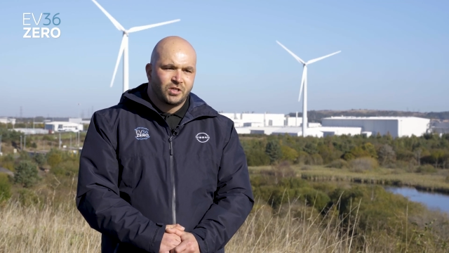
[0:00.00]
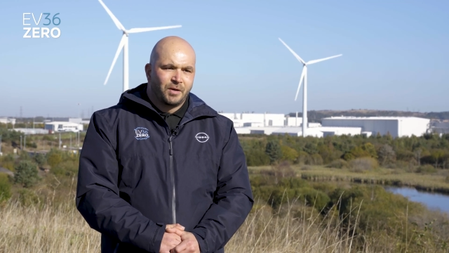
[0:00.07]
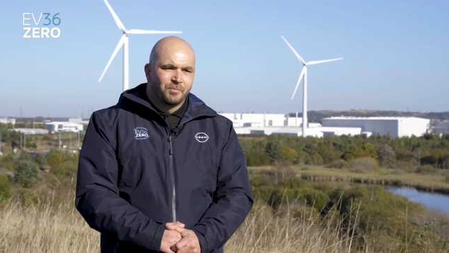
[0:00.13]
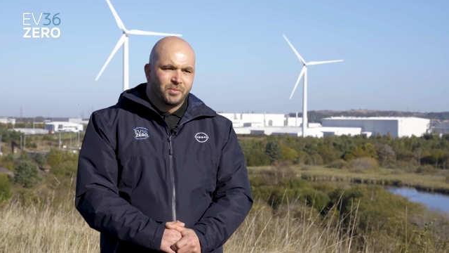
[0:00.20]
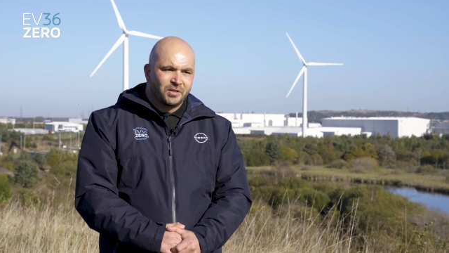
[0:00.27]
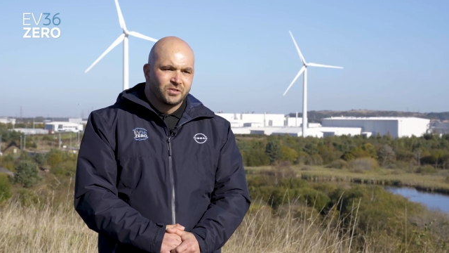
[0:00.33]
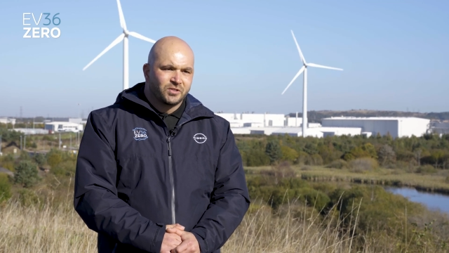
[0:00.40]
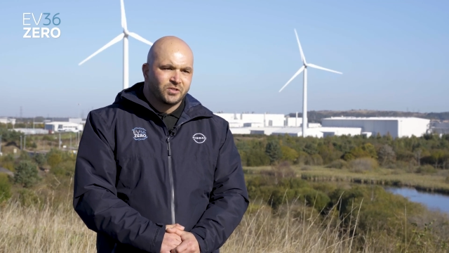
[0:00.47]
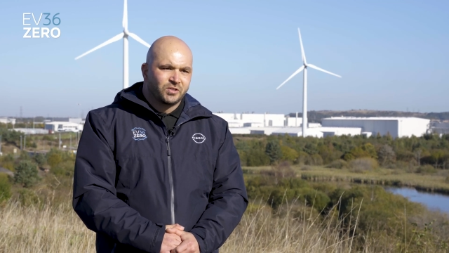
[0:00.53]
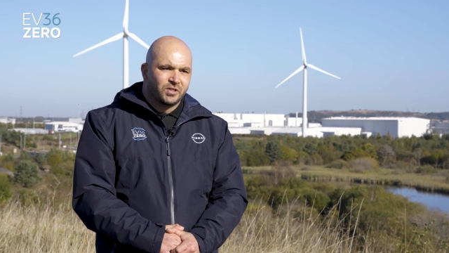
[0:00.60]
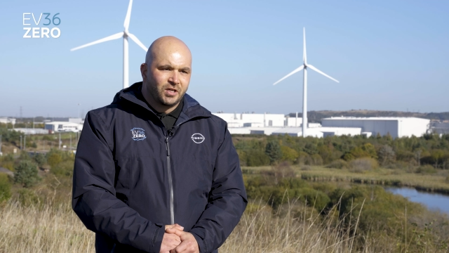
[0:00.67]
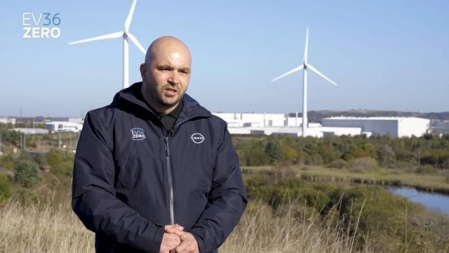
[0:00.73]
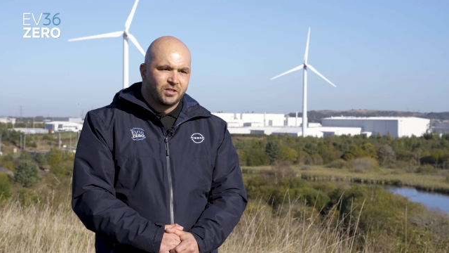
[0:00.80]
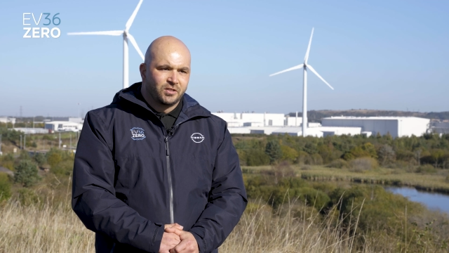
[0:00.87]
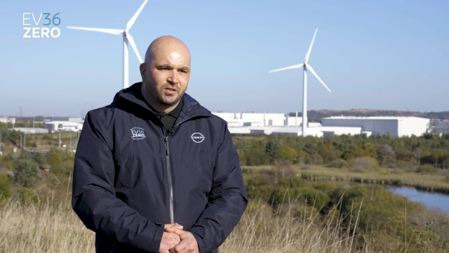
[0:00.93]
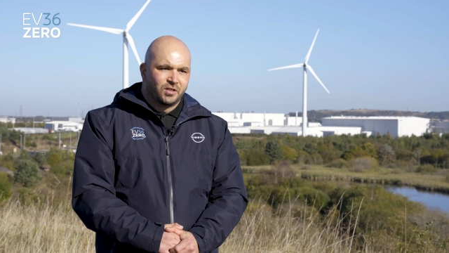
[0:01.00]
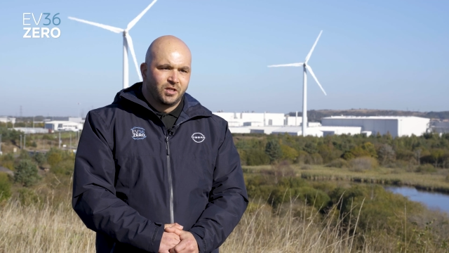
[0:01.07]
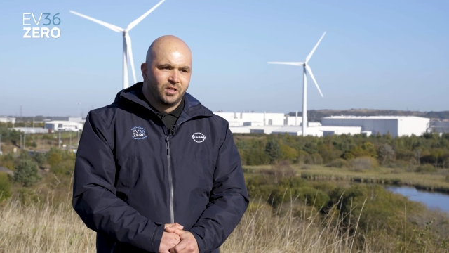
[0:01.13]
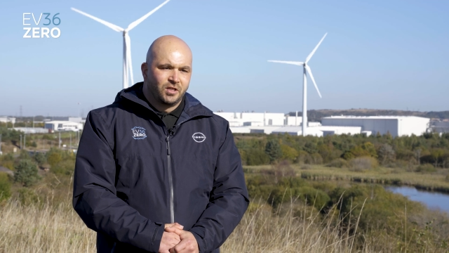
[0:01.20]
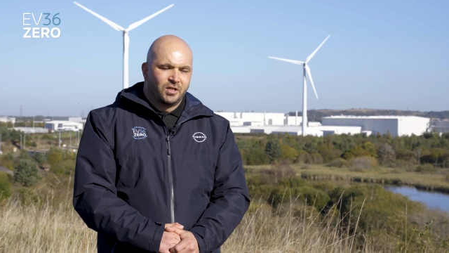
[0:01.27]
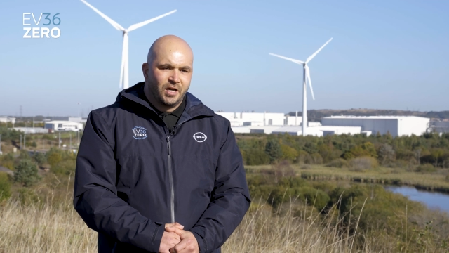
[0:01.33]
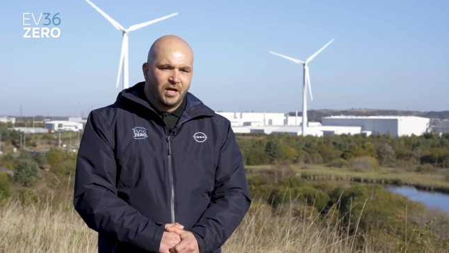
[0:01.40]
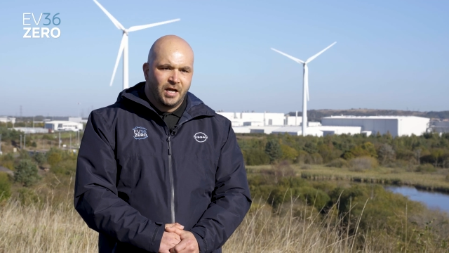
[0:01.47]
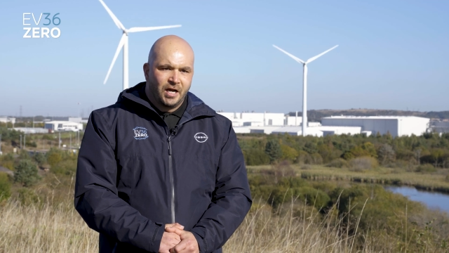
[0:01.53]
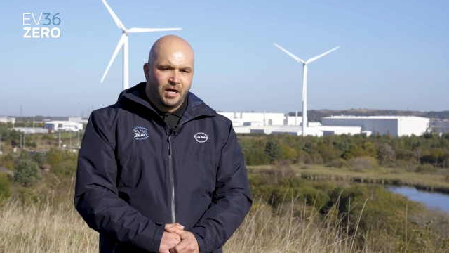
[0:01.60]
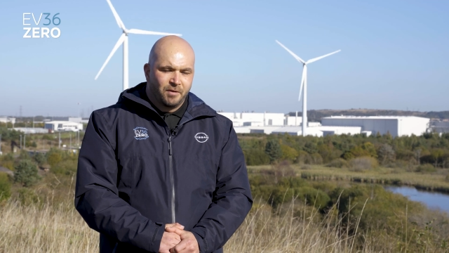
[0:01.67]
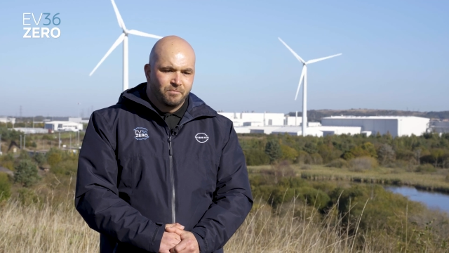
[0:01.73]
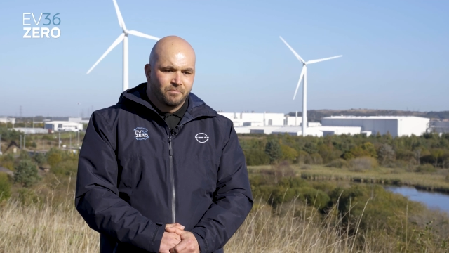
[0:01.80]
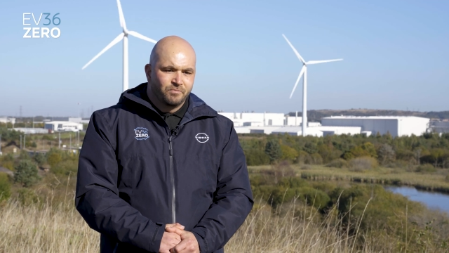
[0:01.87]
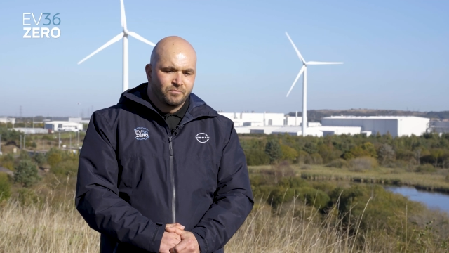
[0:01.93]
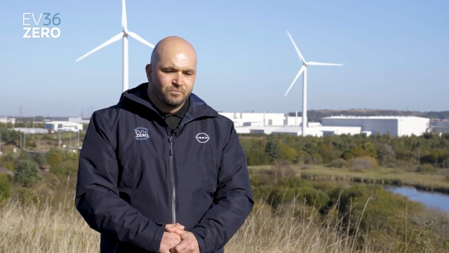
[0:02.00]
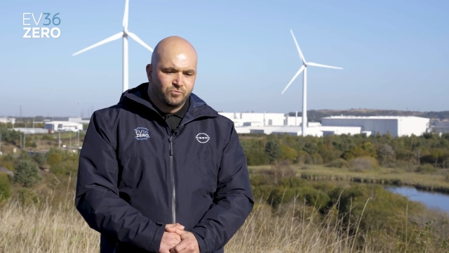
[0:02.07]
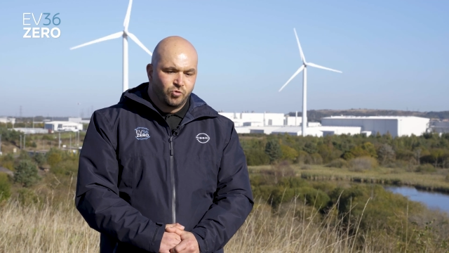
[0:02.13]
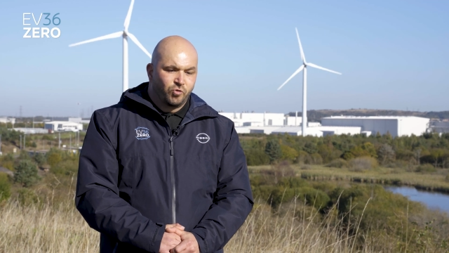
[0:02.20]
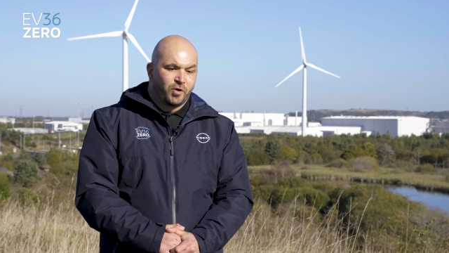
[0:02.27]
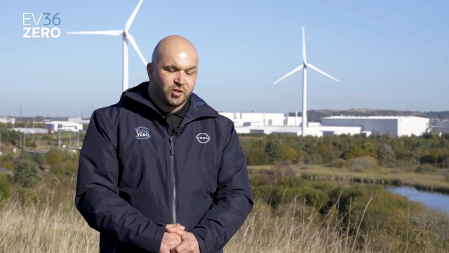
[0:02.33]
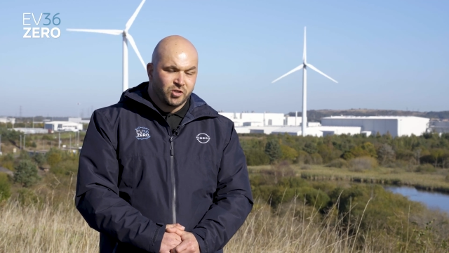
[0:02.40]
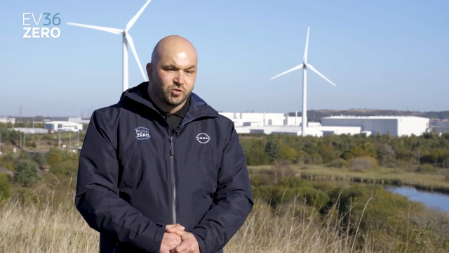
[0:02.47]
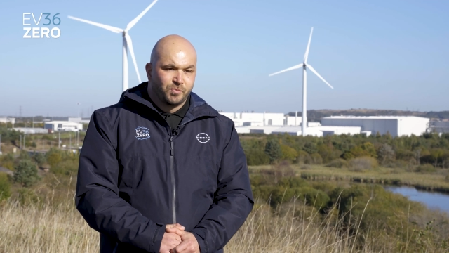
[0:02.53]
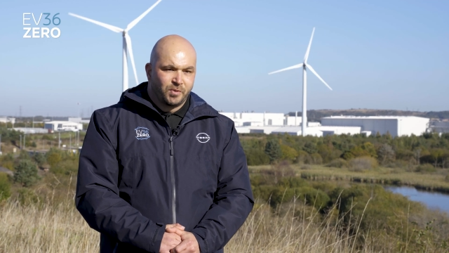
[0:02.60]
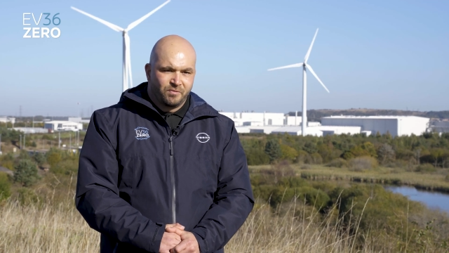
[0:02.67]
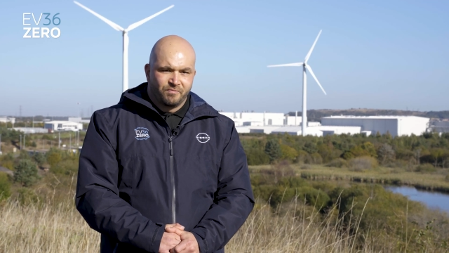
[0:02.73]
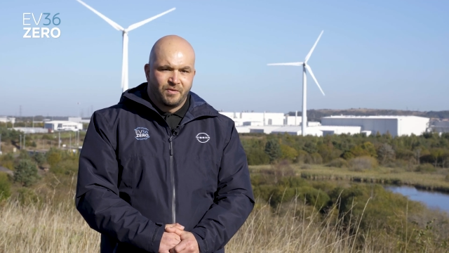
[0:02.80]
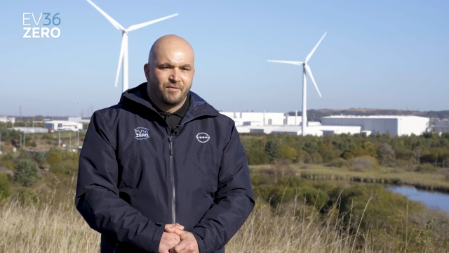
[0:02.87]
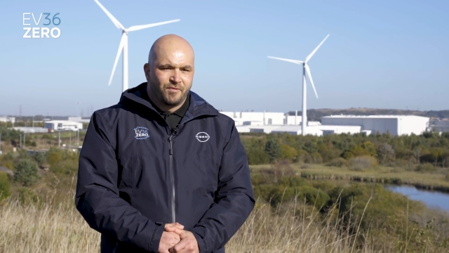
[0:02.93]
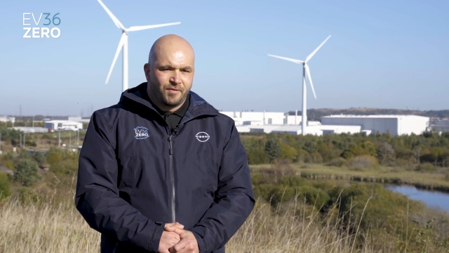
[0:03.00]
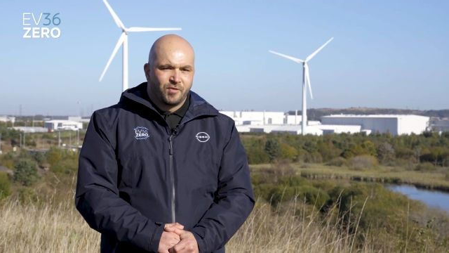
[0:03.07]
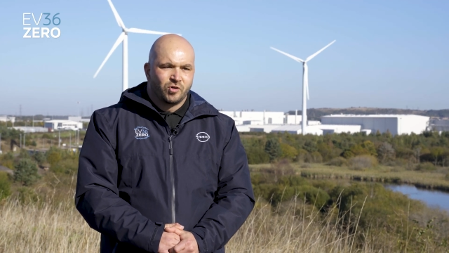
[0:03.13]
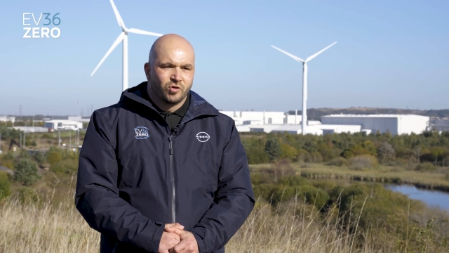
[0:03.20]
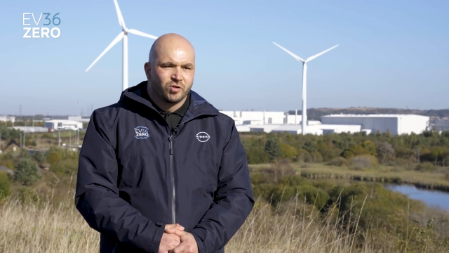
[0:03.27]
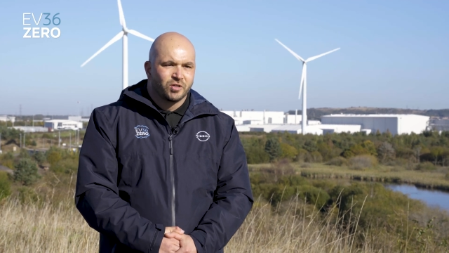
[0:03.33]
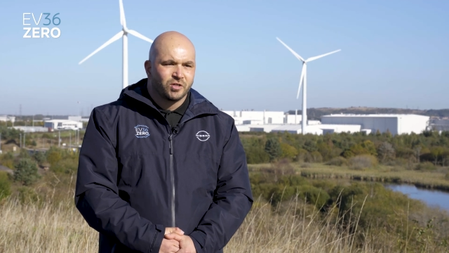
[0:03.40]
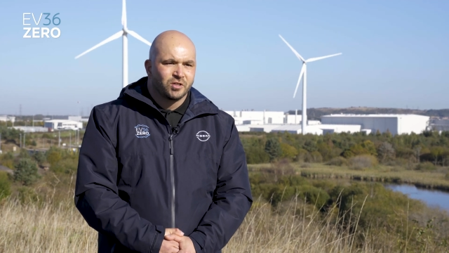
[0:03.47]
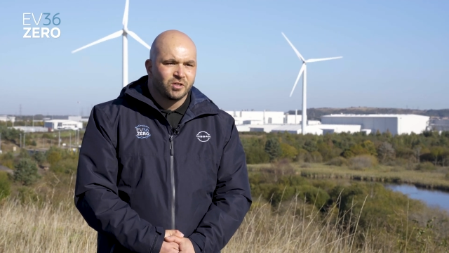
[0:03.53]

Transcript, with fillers: I'm pleased to say the um, progress has been very, very good.